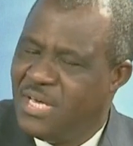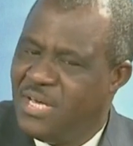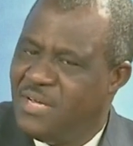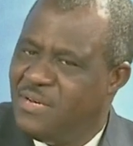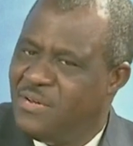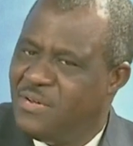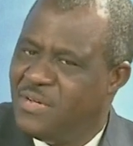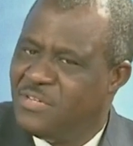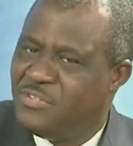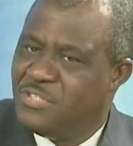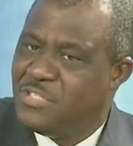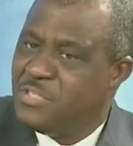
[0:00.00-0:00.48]

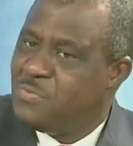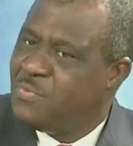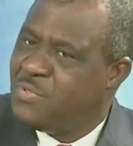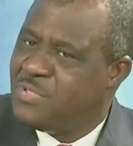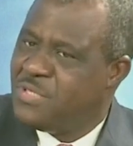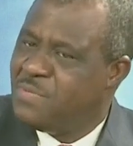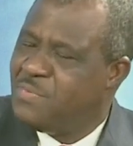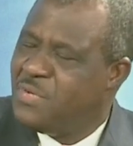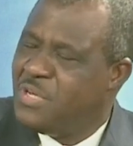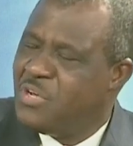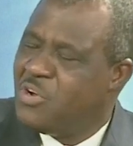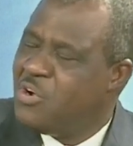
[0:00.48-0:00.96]
gain, the
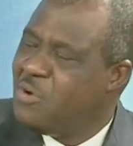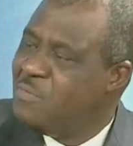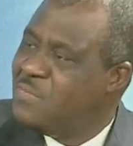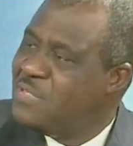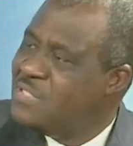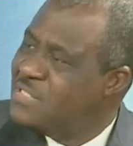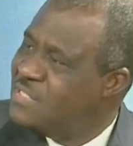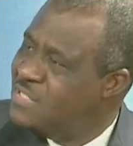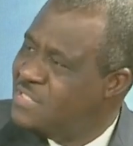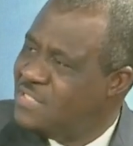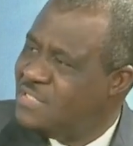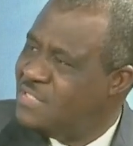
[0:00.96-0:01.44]
disposable income
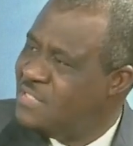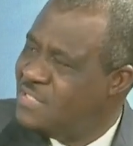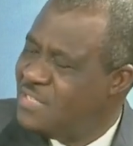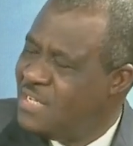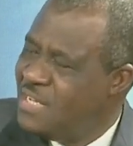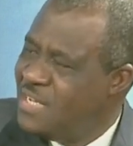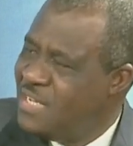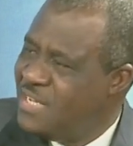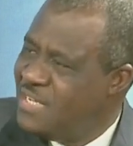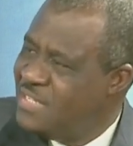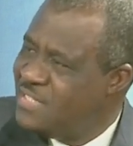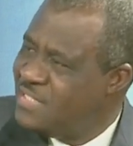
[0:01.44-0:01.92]

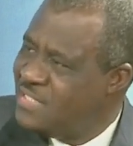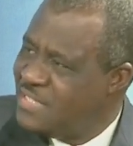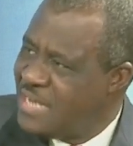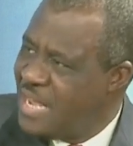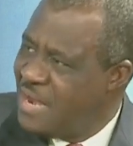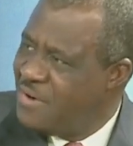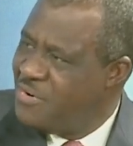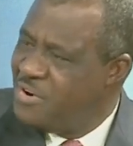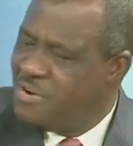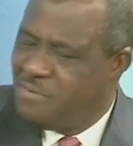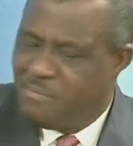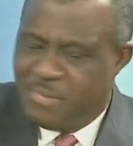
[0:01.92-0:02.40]
is
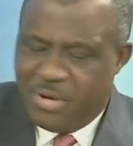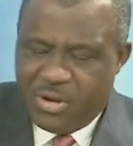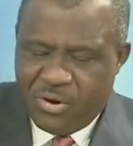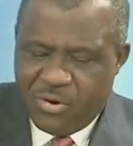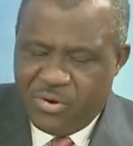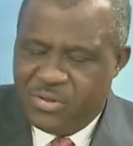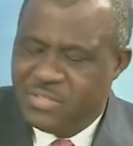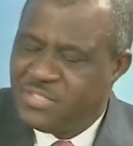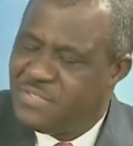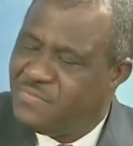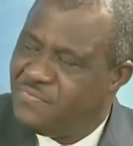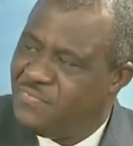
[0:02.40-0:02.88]
narrowing
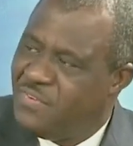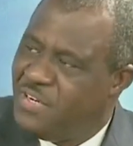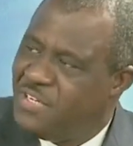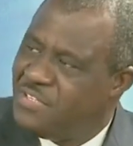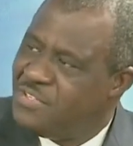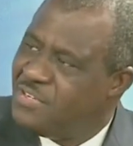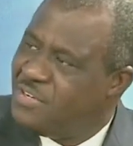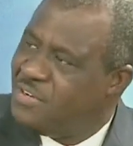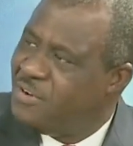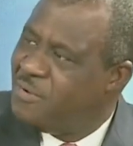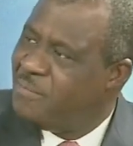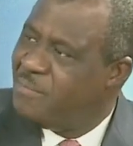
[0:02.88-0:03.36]
because
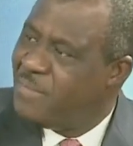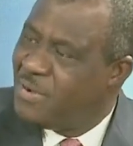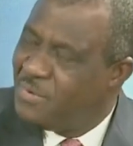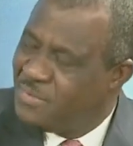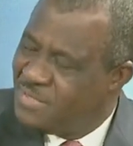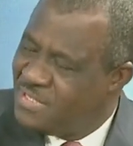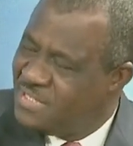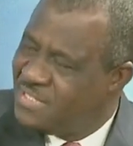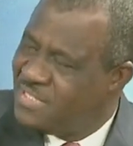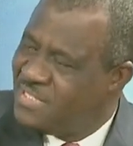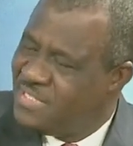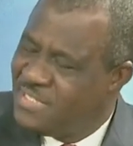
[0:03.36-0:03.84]
inflation number,
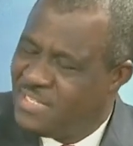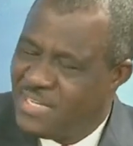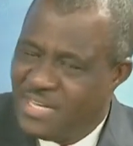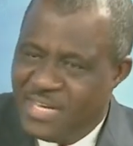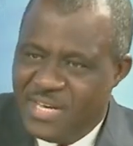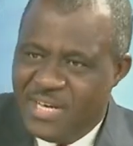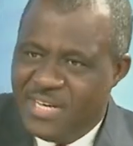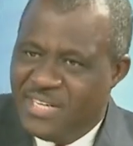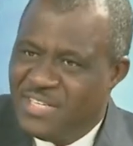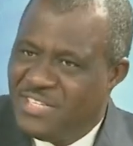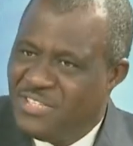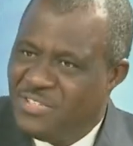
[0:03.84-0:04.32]
which is the
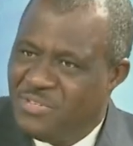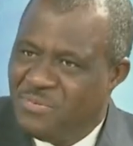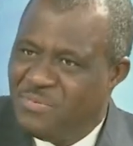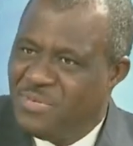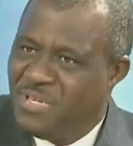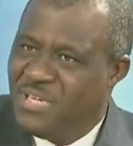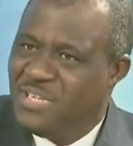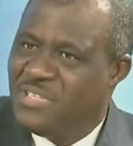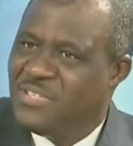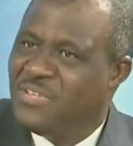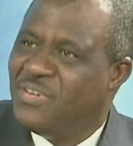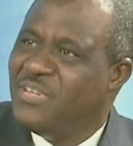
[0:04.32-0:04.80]

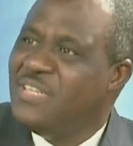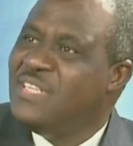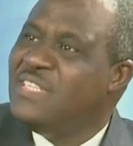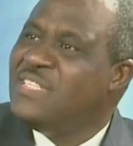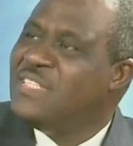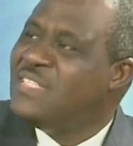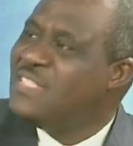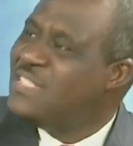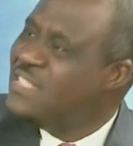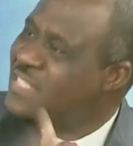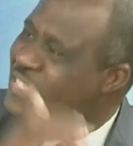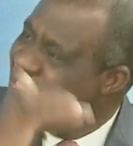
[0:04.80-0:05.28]
denominator,
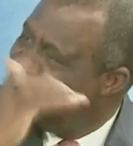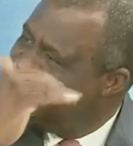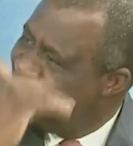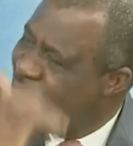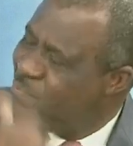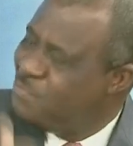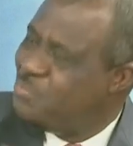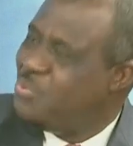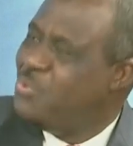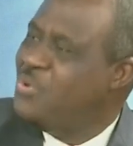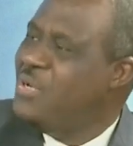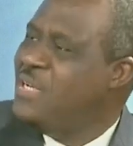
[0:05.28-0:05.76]
is
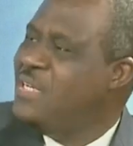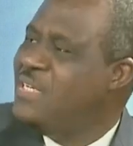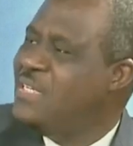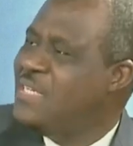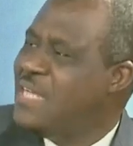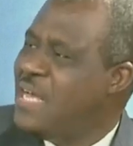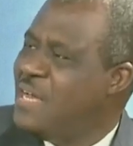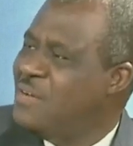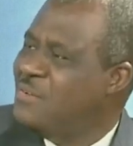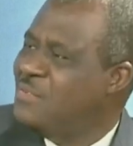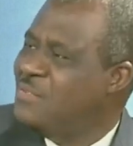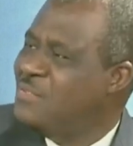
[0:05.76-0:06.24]
pulling
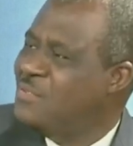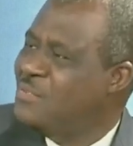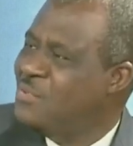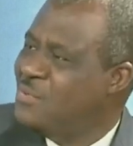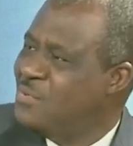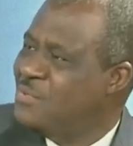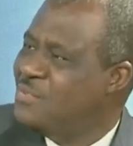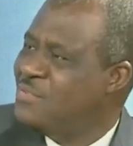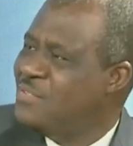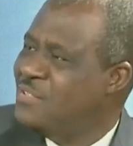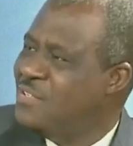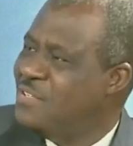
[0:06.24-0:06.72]
down
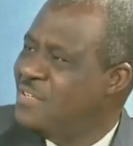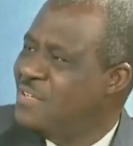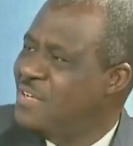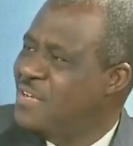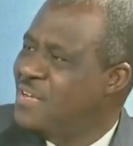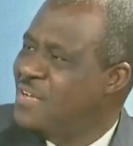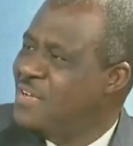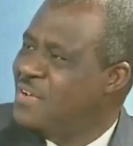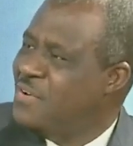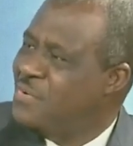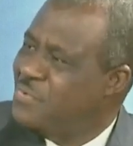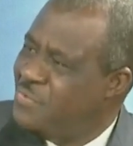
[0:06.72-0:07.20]
those
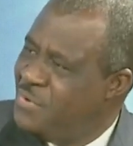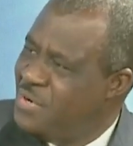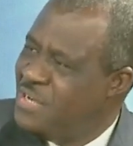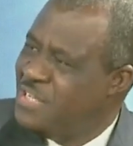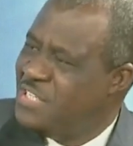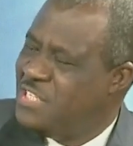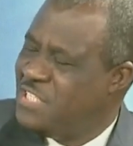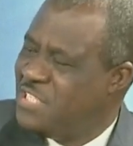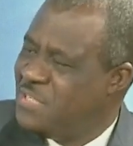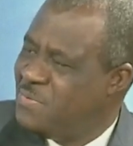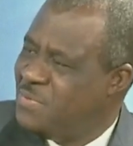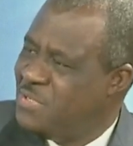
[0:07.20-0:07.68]
real
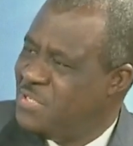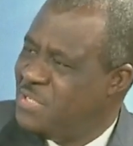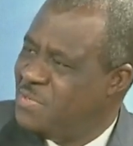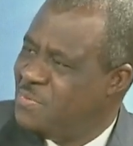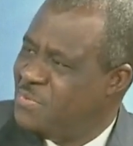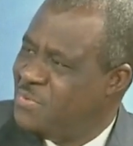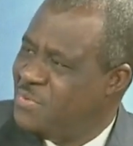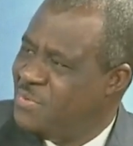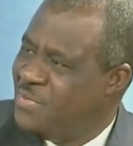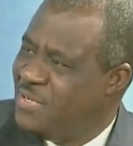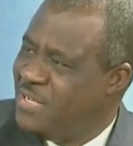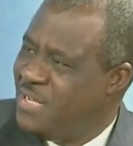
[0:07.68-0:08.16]

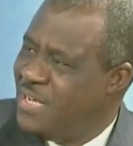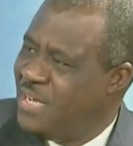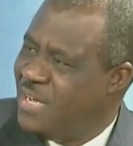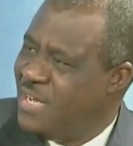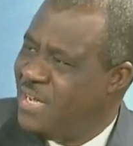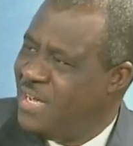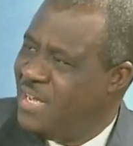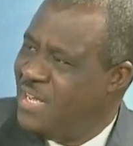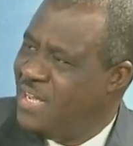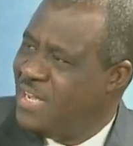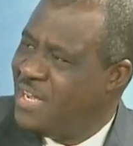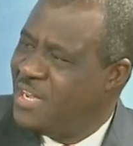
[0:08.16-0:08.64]
disposable
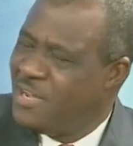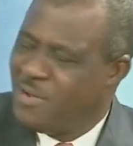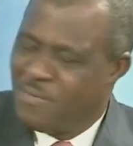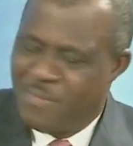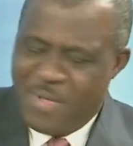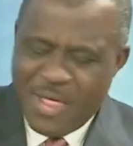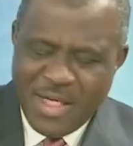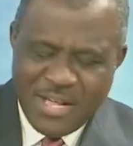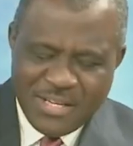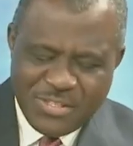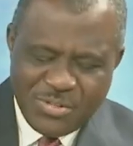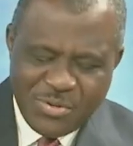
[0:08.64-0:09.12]
income.
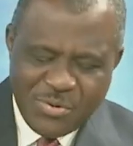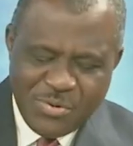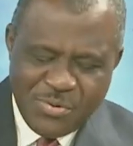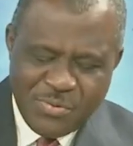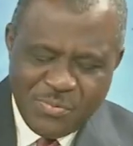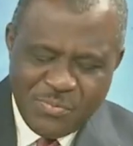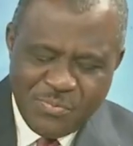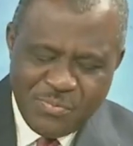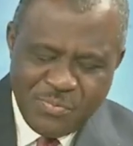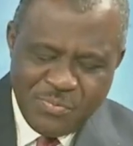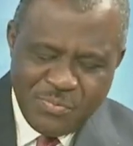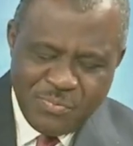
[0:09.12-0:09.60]
So
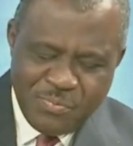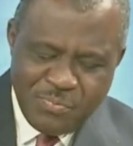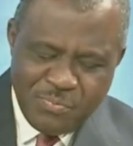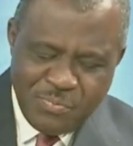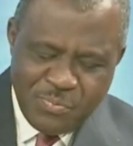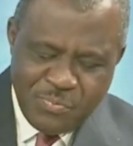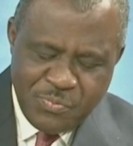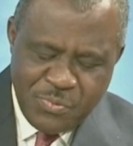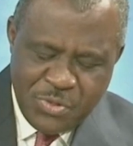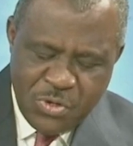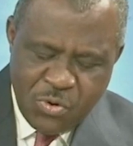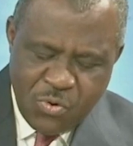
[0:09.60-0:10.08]

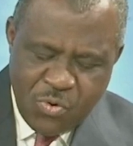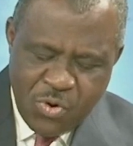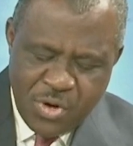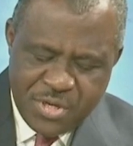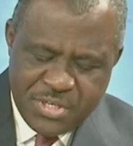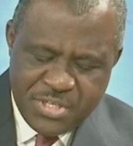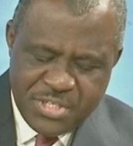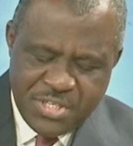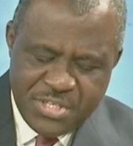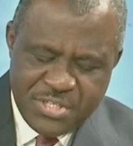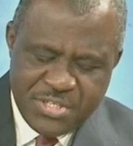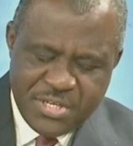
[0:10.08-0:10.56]
the
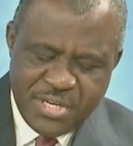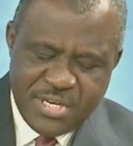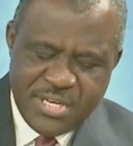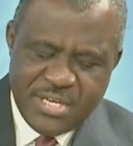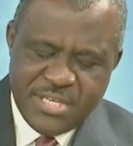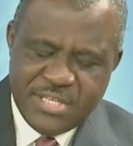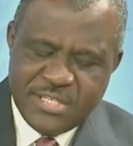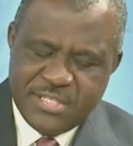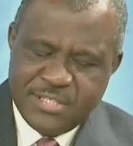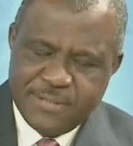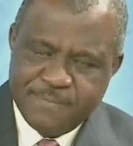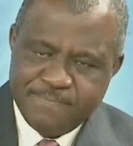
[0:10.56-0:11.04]
coordination
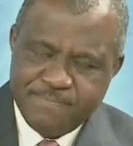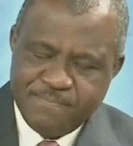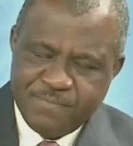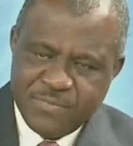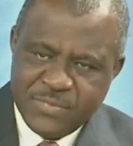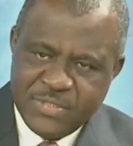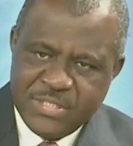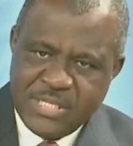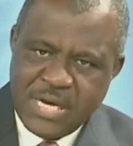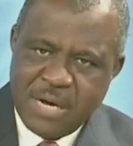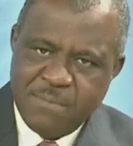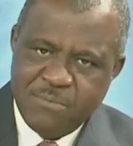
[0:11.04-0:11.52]
is,
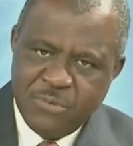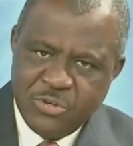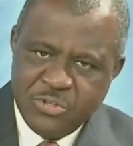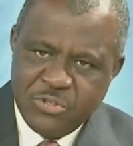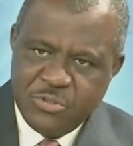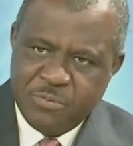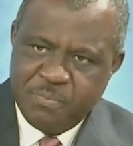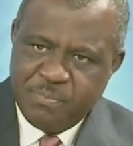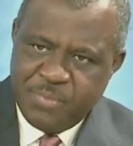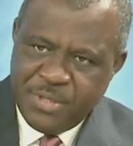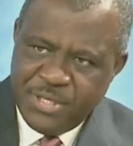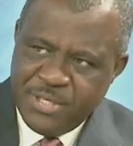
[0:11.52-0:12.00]
there
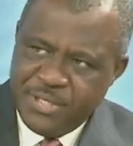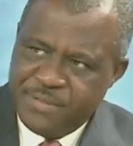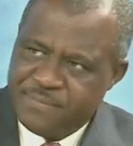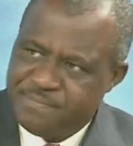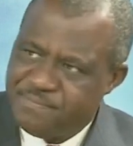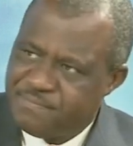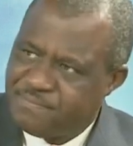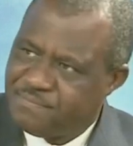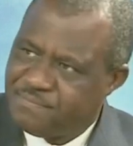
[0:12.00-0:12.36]
must be